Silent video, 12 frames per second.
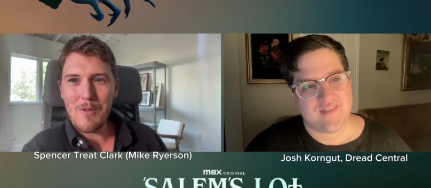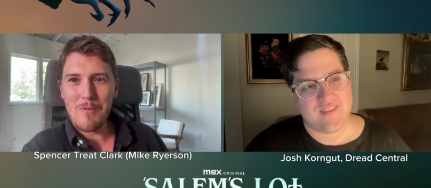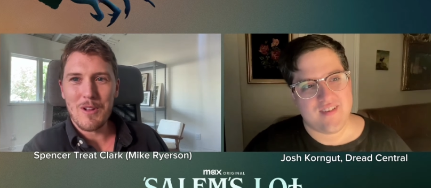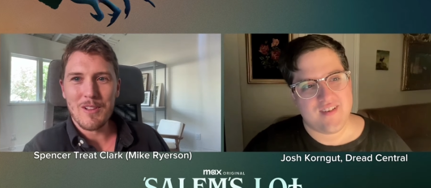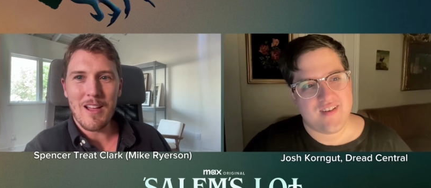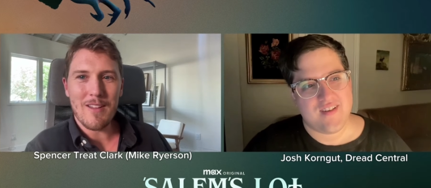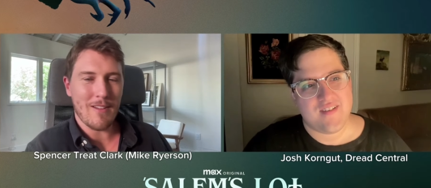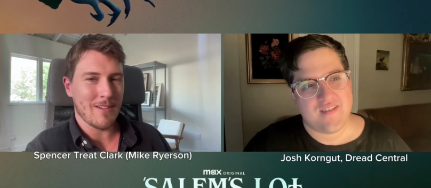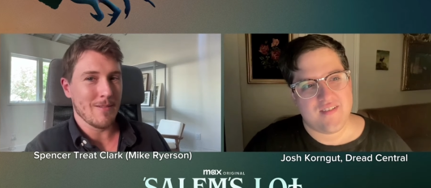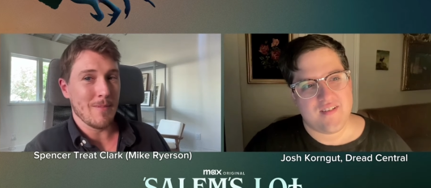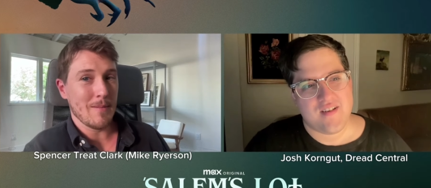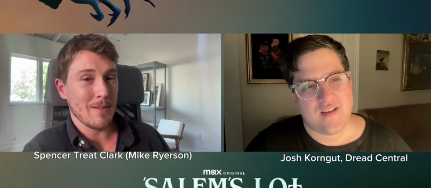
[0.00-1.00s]
Speaker 1: in real life, I don't
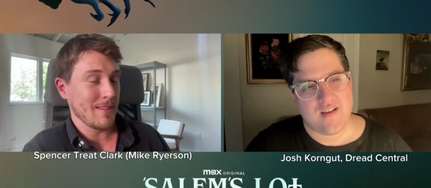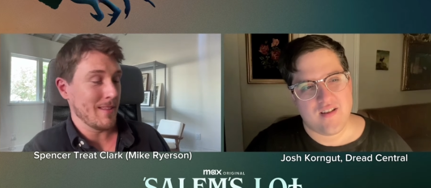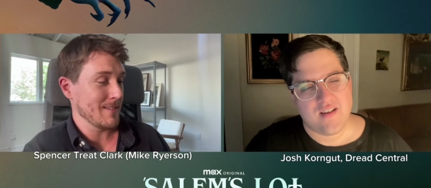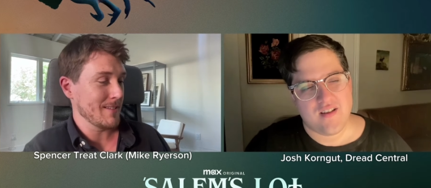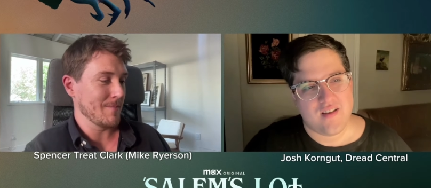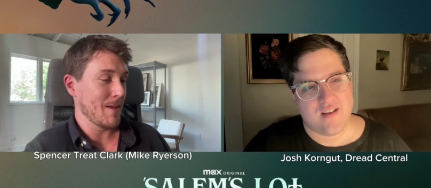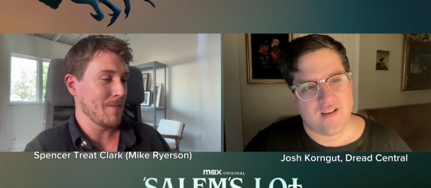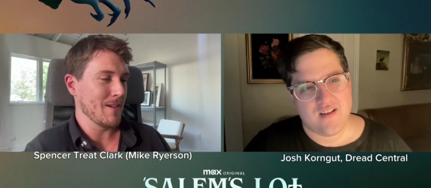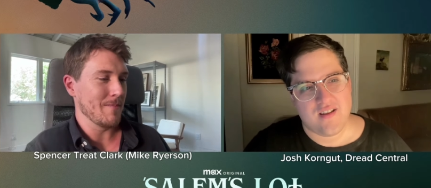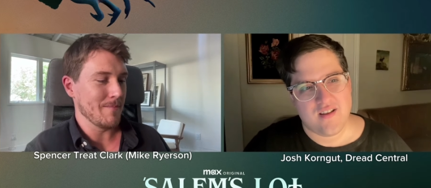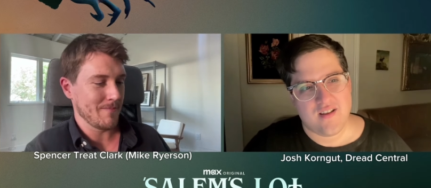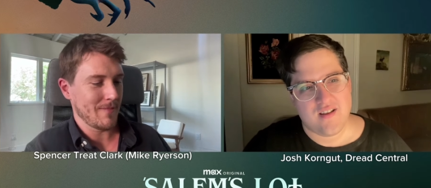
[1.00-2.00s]
know. Maybe that's maybe
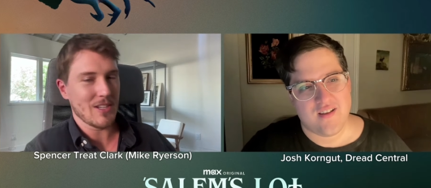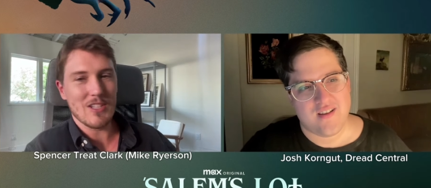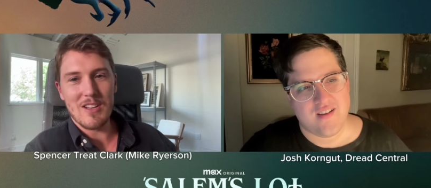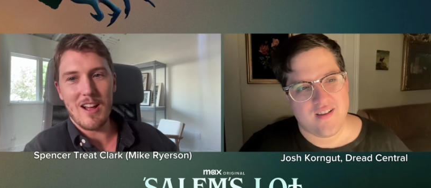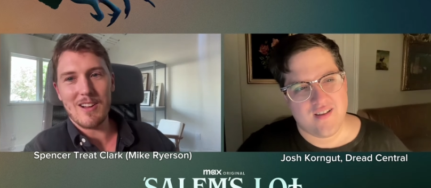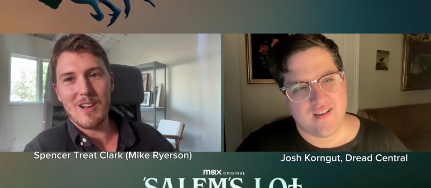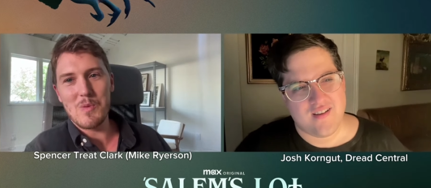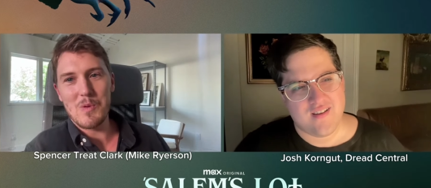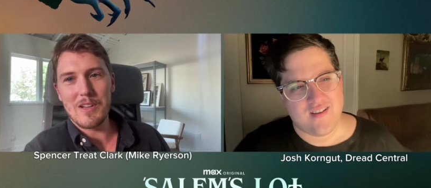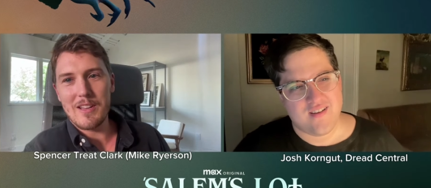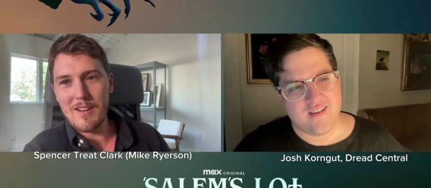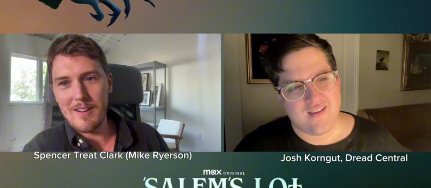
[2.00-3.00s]
I'm. I should knock on
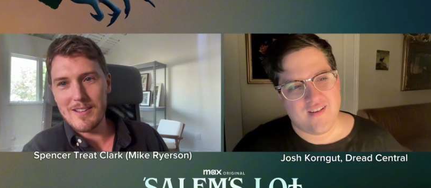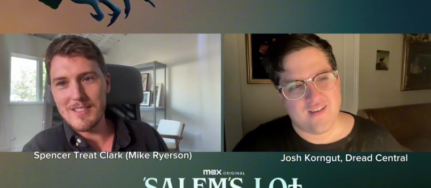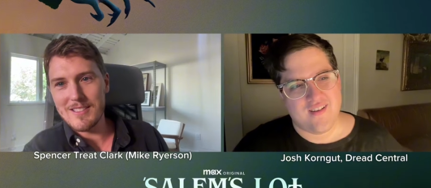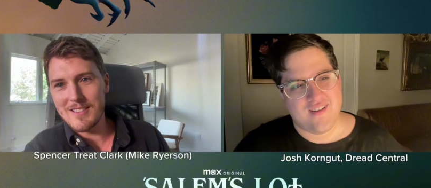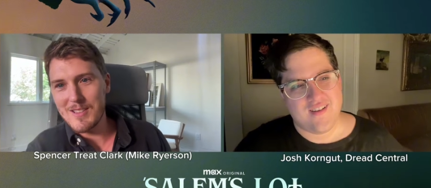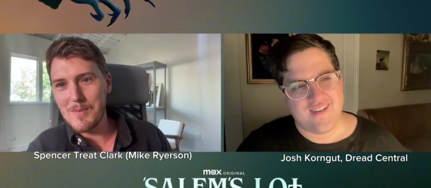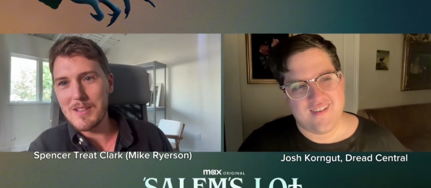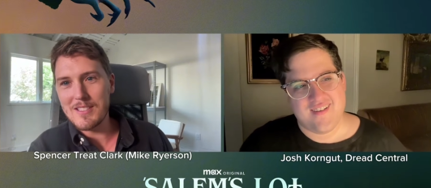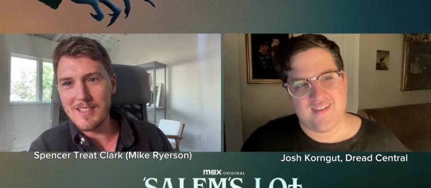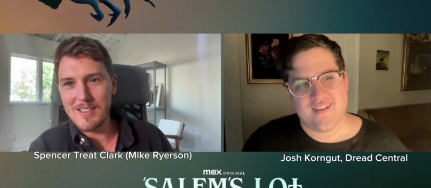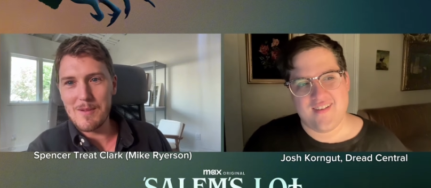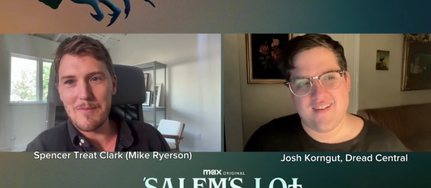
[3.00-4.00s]
wood here. It's, it's something's
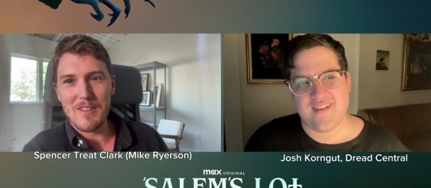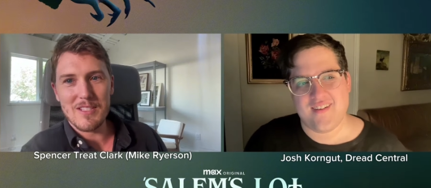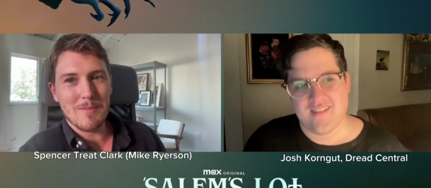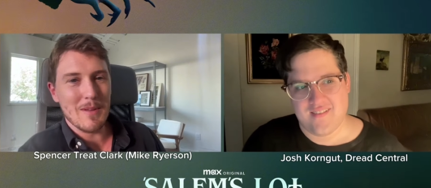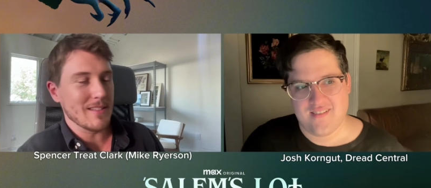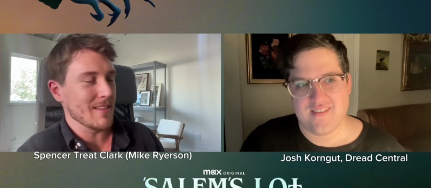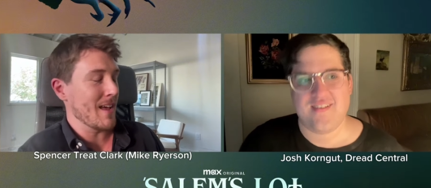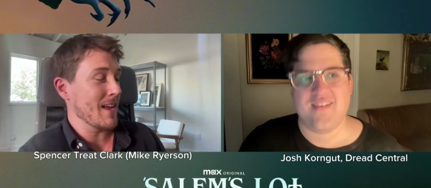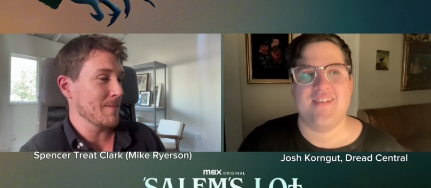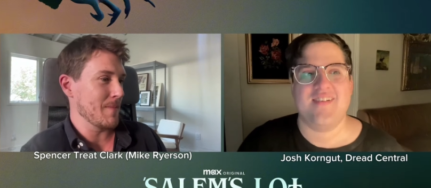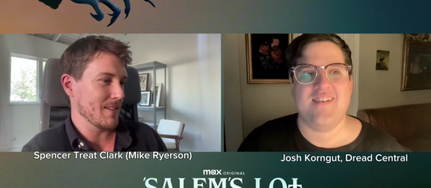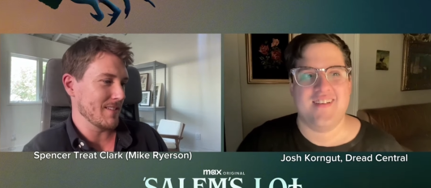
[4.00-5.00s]
gonna come visit me tonight
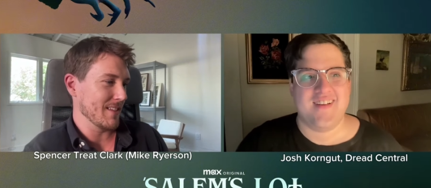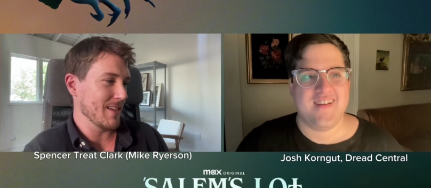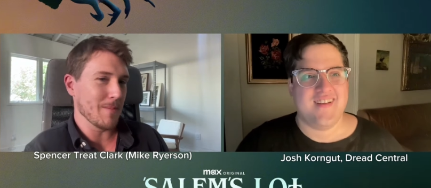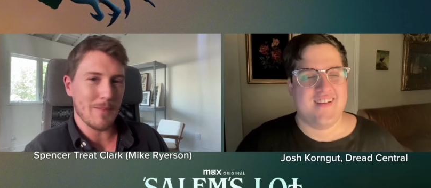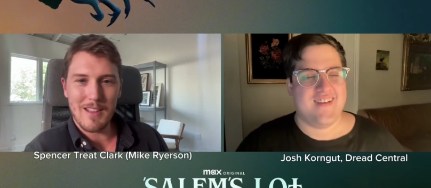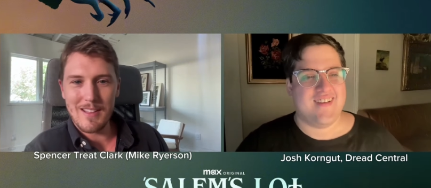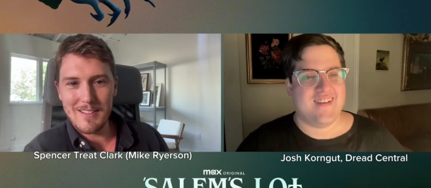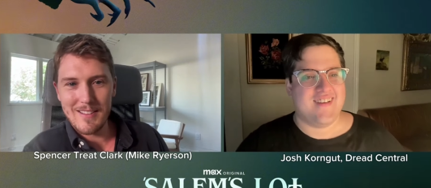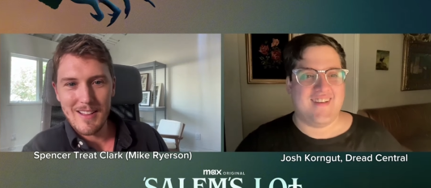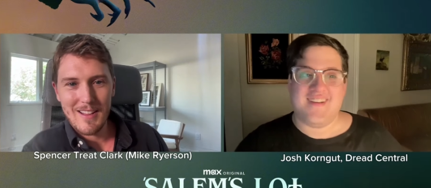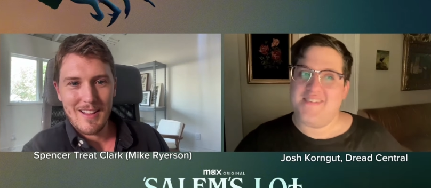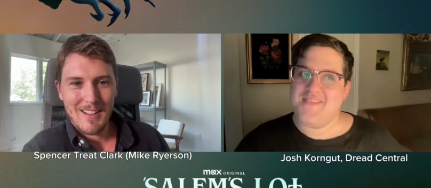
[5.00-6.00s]
in my sleep. And...
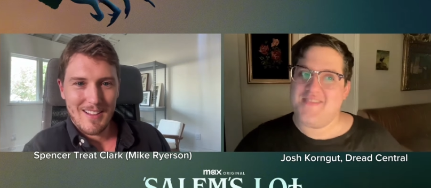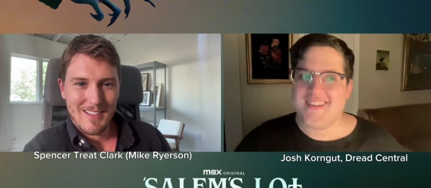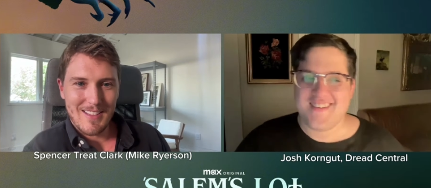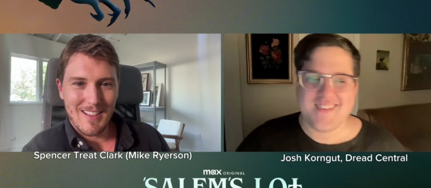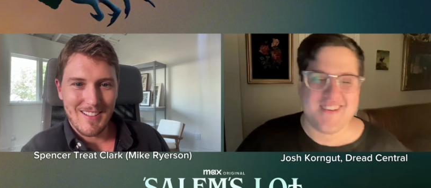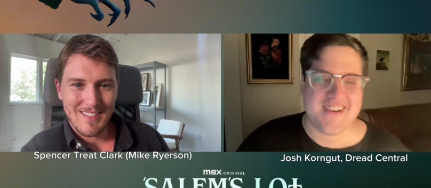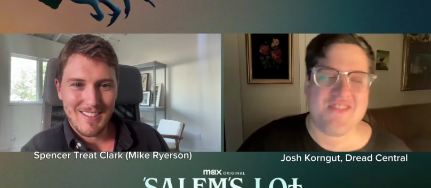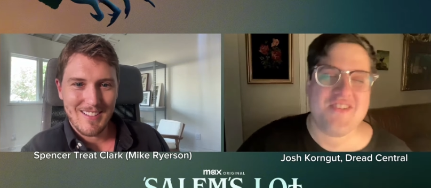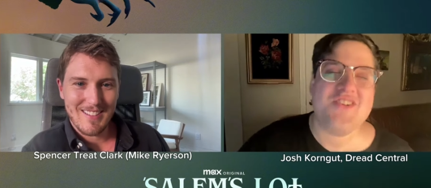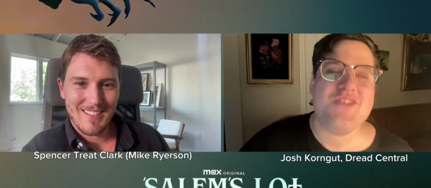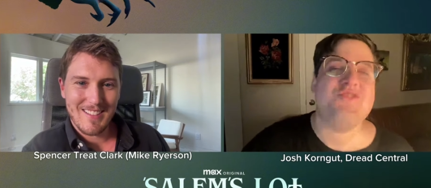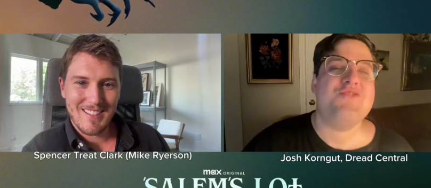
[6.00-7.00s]
Speaker 2: I mean, you never,
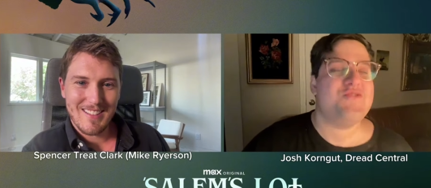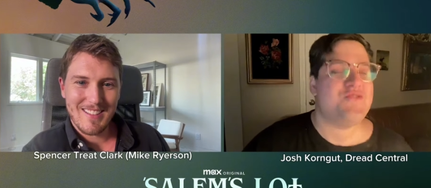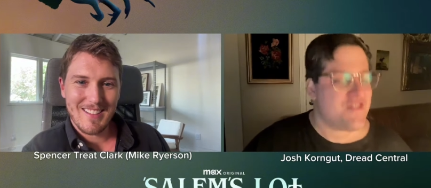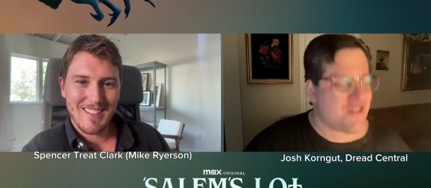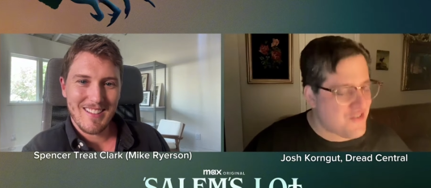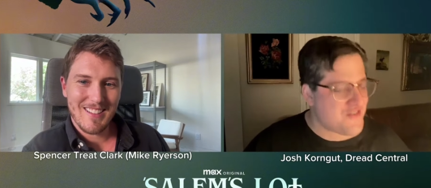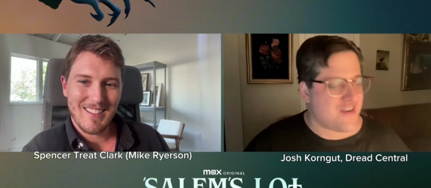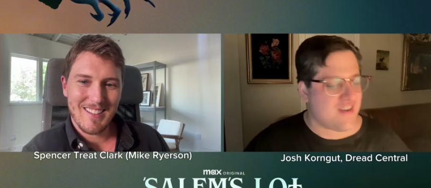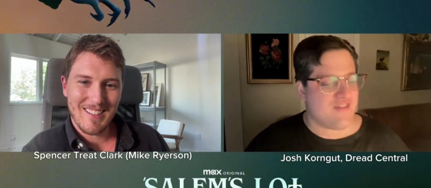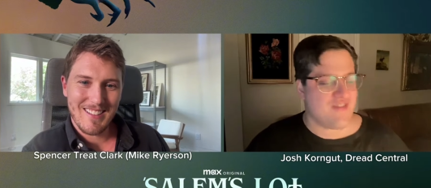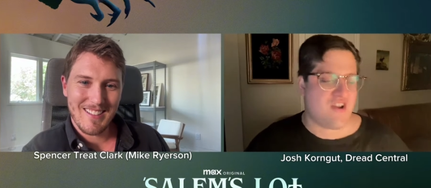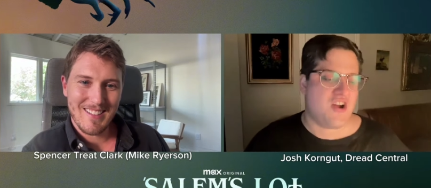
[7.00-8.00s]
you don't
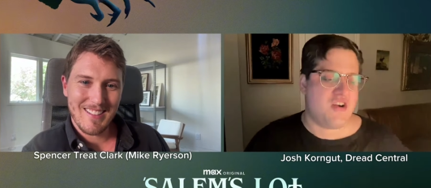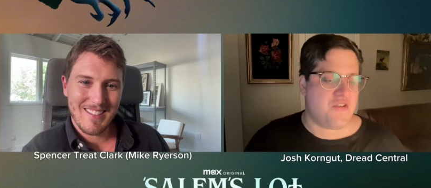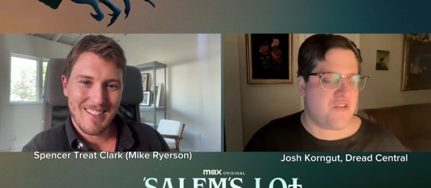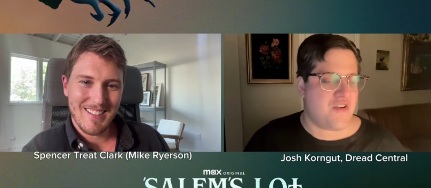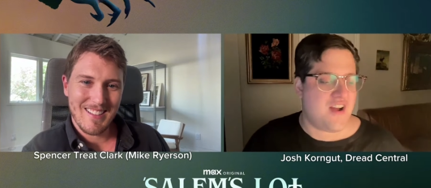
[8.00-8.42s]
ever know.